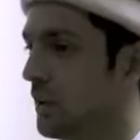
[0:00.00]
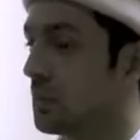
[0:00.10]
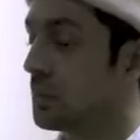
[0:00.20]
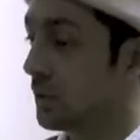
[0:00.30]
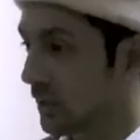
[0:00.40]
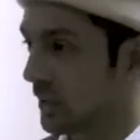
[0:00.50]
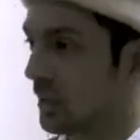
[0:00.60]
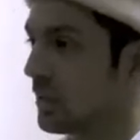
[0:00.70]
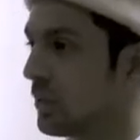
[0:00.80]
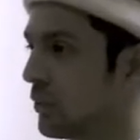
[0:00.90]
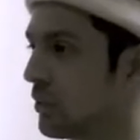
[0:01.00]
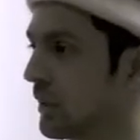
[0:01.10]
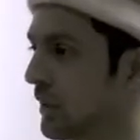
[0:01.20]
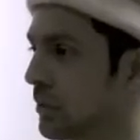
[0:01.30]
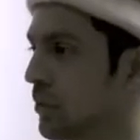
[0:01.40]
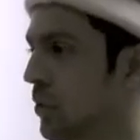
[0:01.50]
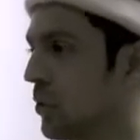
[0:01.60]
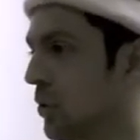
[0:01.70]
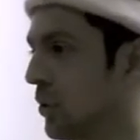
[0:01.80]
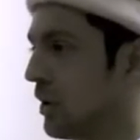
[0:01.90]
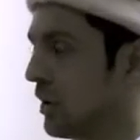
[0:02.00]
in particular will be getting more